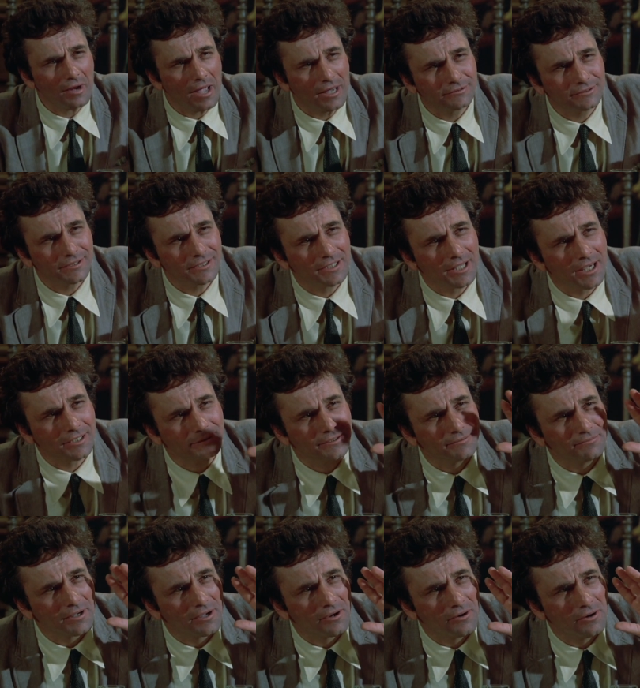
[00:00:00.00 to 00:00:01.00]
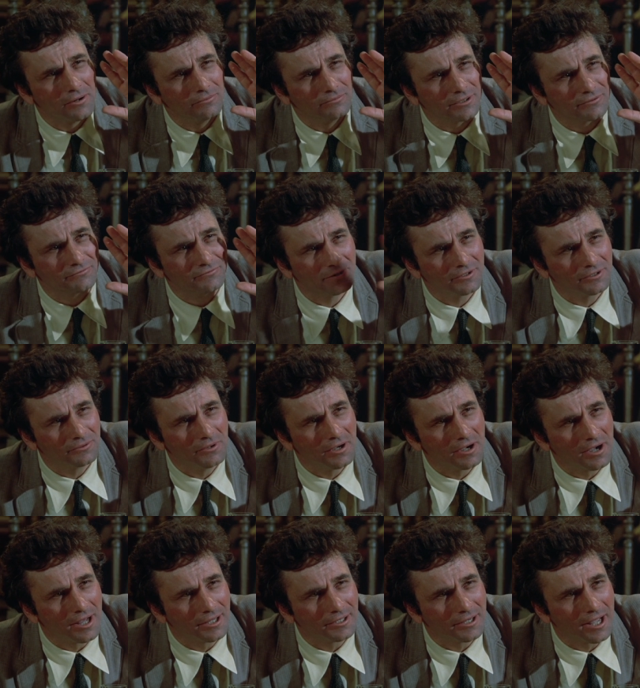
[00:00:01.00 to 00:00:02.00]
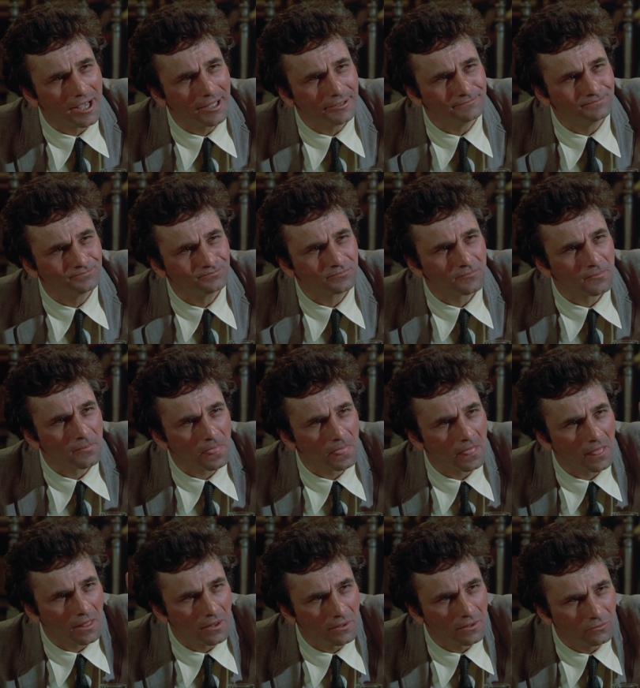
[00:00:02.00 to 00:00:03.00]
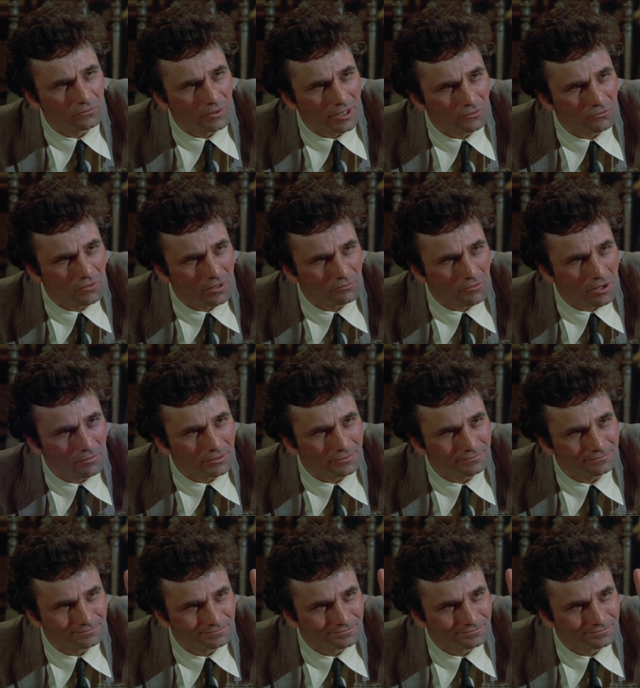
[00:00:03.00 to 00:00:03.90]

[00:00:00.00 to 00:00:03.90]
I tell you, I did my homework very well on that. Wait one moment.